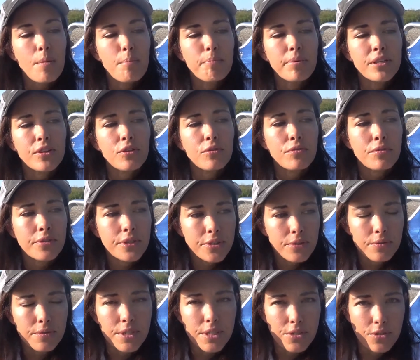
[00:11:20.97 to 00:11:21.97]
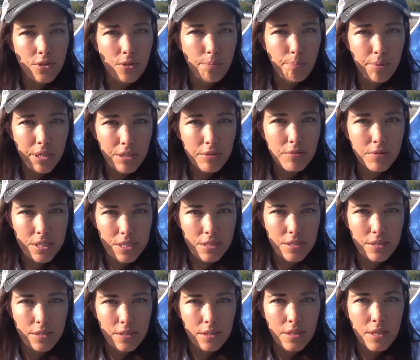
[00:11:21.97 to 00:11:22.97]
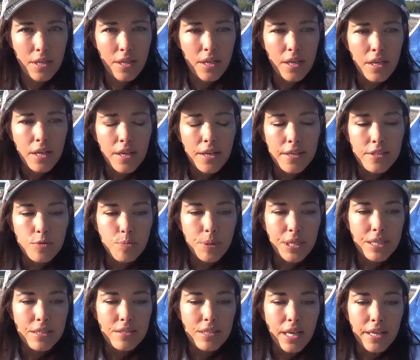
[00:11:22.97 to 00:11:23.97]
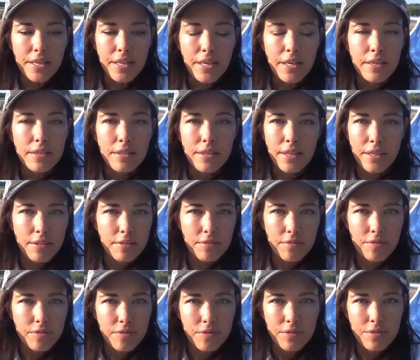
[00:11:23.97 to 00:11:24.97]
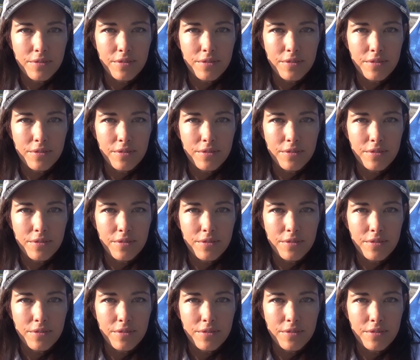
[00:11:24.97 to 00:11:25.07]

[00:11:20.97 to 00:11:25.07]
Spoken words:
But the real reason, the big reason, is because I can't give